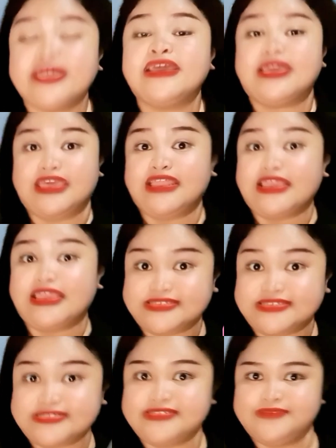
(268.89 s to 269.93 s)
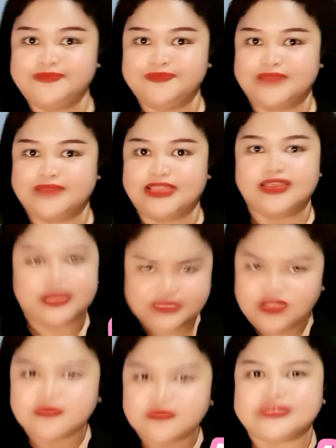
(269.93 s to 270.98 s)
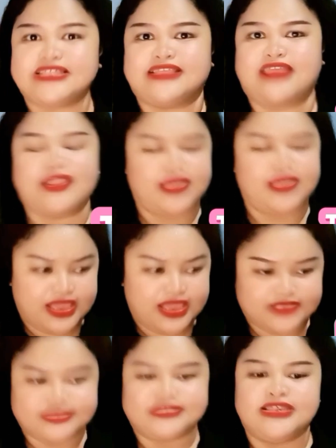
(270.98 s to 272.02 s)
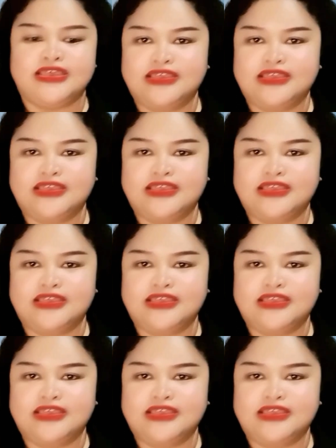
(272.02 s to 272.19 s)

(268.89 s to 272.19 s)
It is. It's always like that. It is.